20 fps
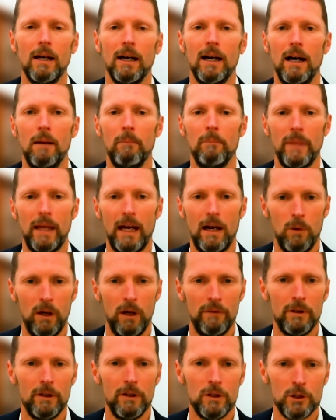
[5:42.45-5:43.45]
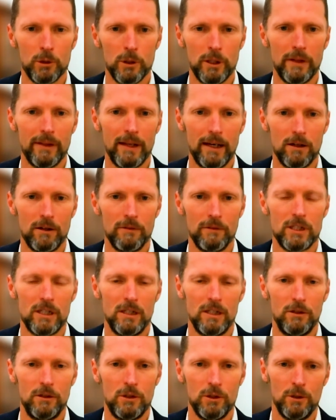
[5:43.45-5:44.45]
Um, however, in doing that,
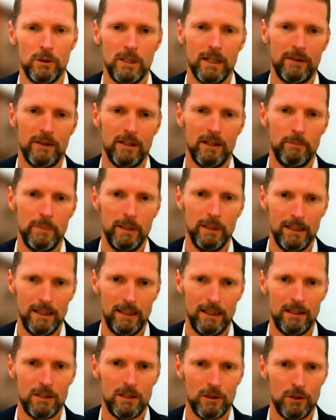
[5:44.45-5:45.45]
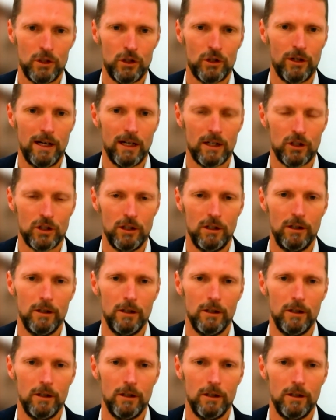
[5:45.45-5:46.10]
obviously you do get the ability to structure.